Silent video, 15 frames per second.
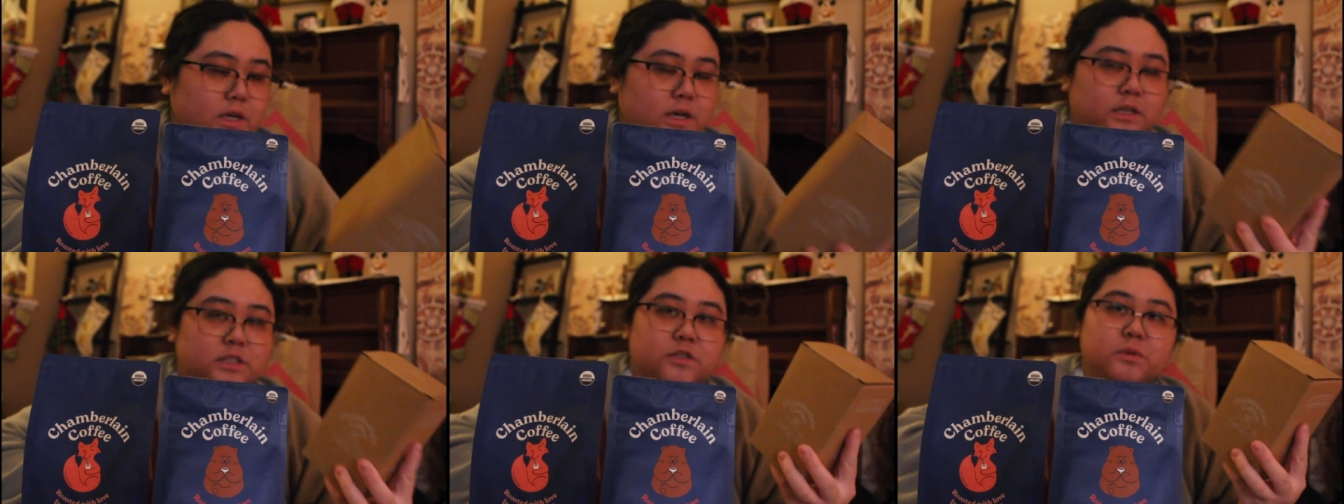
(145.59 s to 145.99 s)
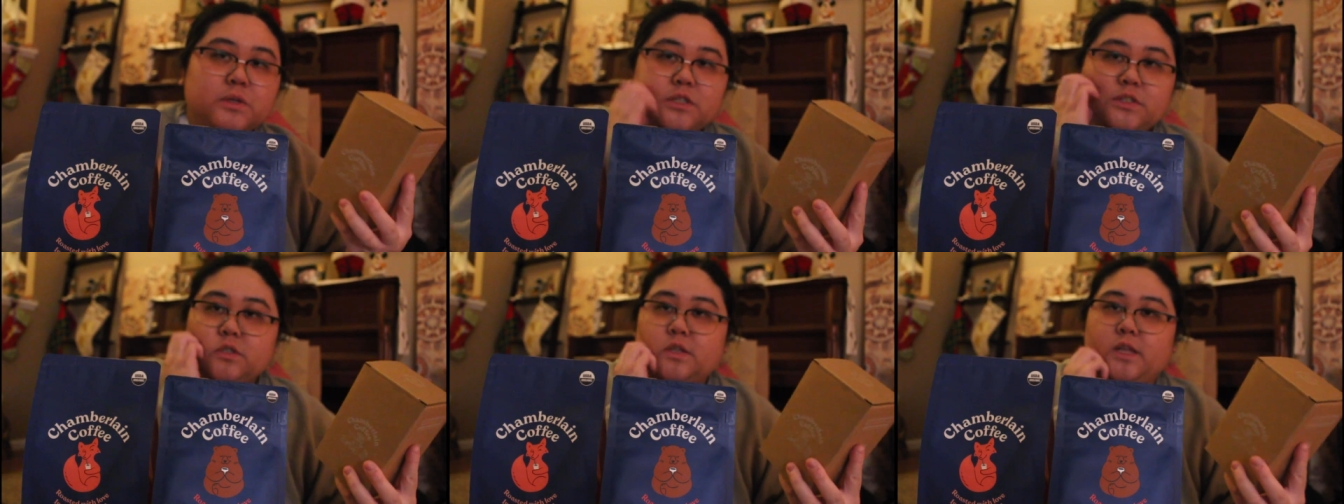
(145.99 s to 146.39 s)
I just
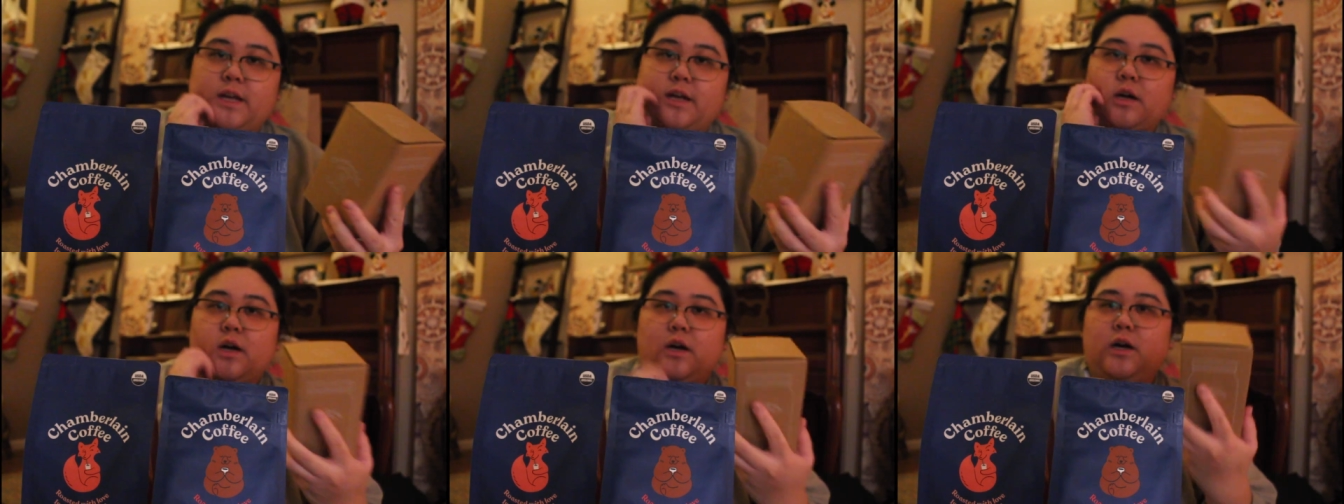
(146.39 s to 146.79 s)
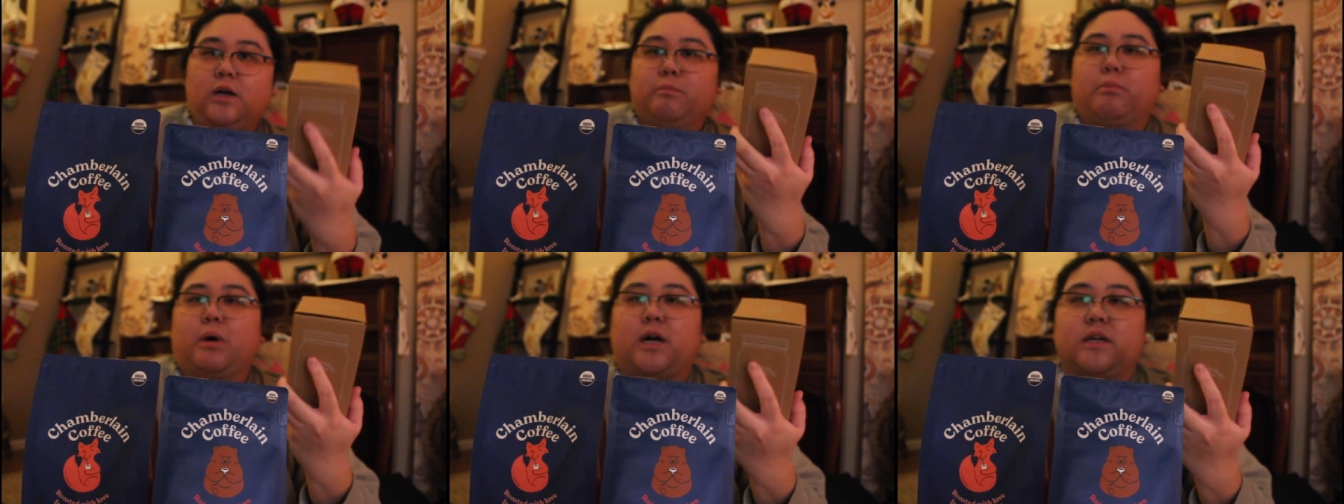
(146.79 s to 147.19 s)
wanted to like
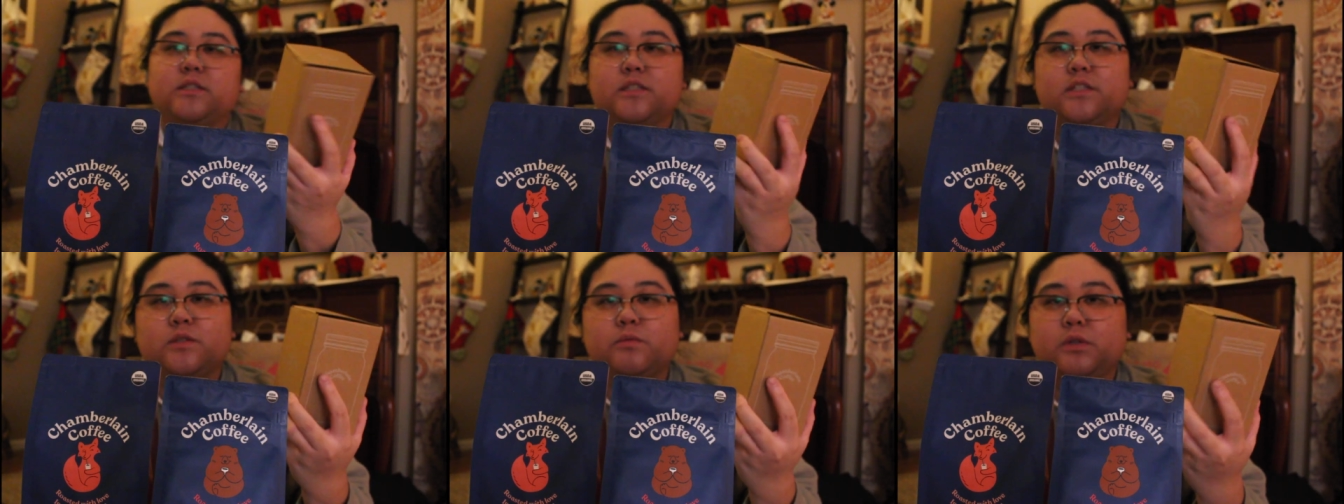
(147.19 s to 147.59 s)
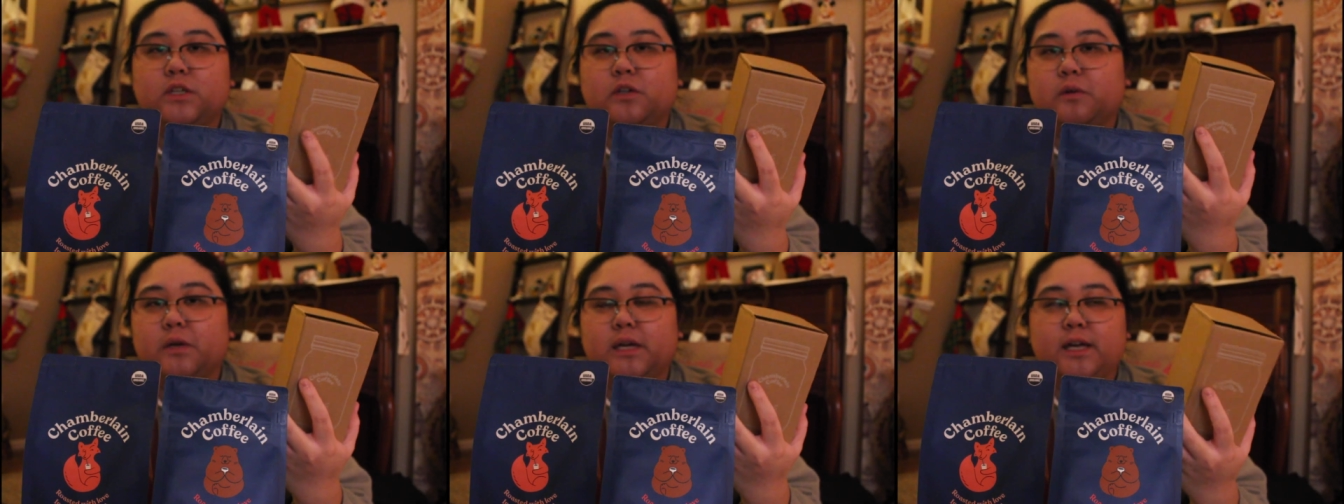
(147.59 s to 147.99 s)
unbox this
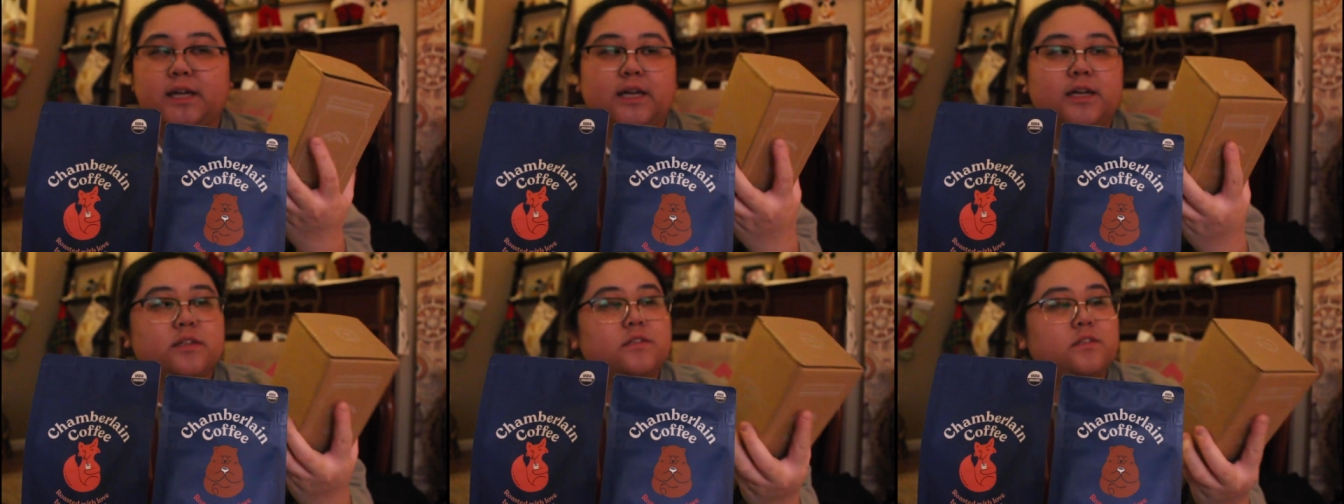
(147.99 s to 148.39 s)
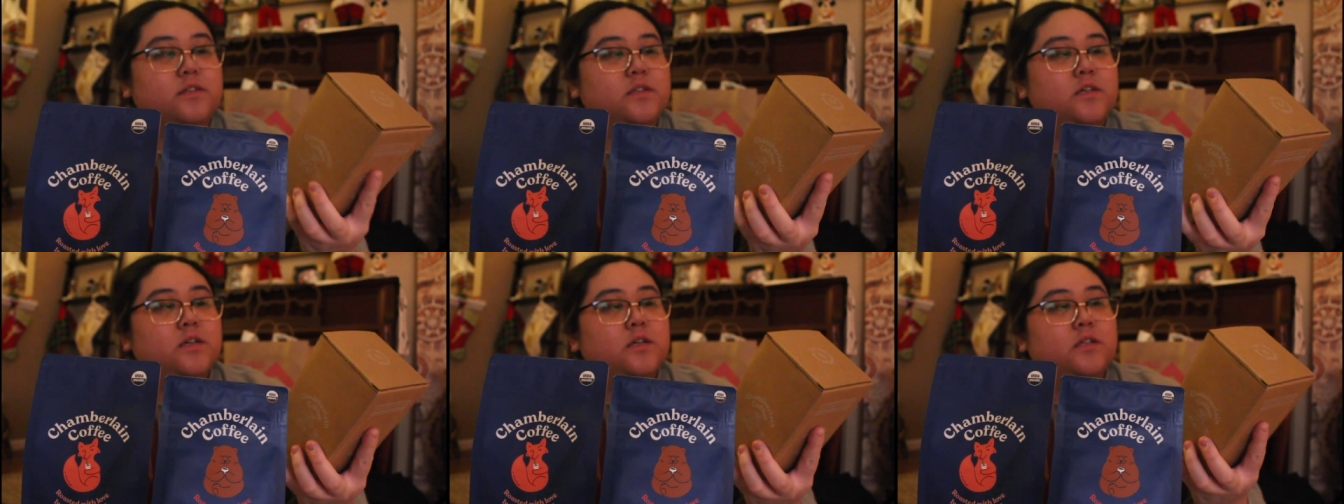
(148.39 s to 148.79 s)
really quick, I guess,
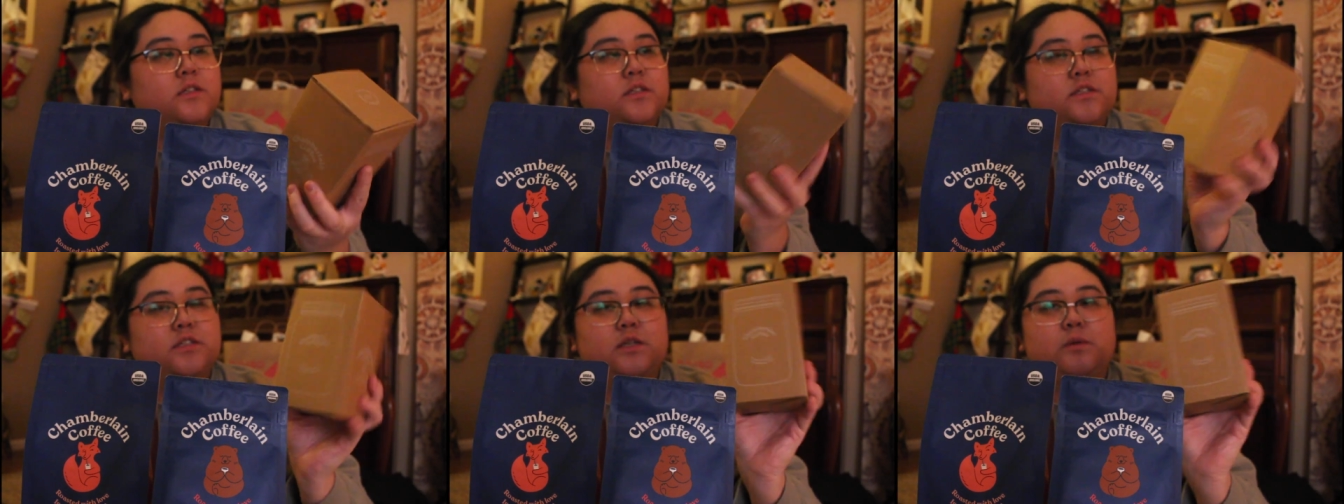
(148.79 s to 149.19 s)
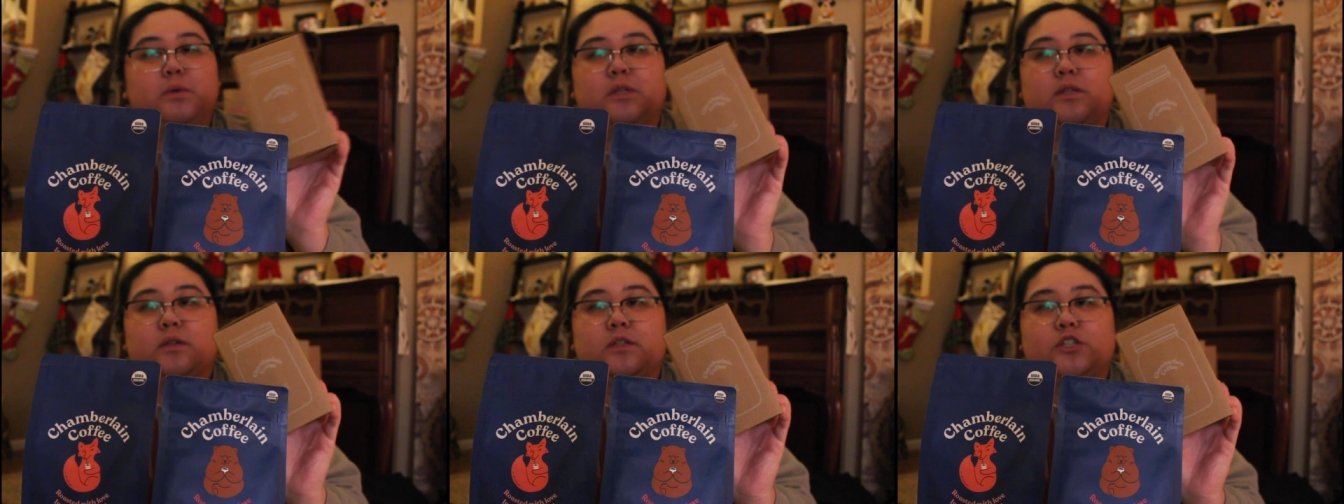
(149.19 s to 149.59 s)
to see
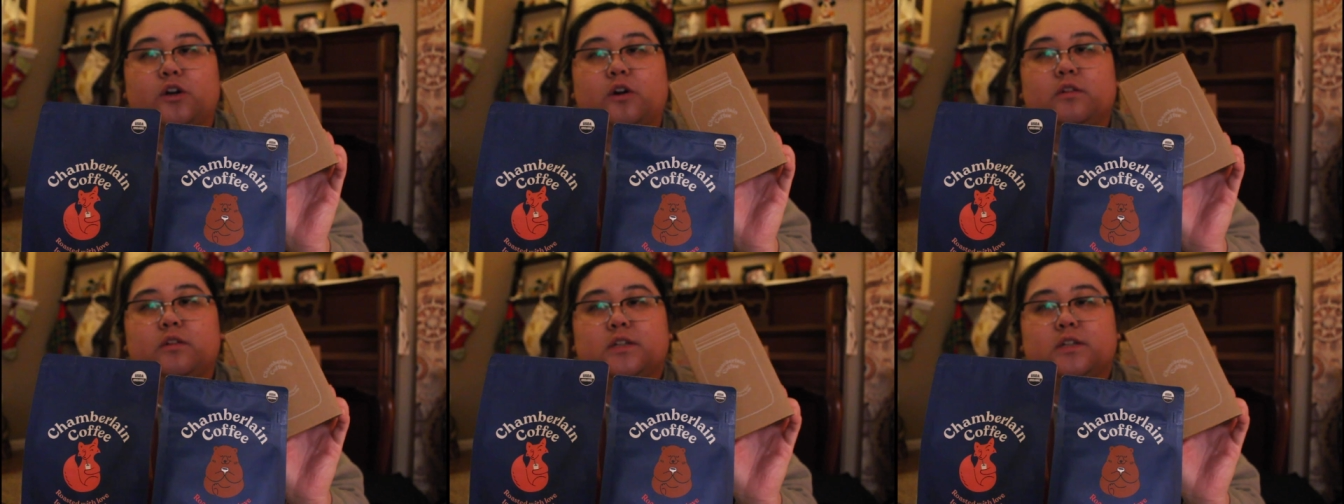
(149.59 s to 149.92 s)
what the jar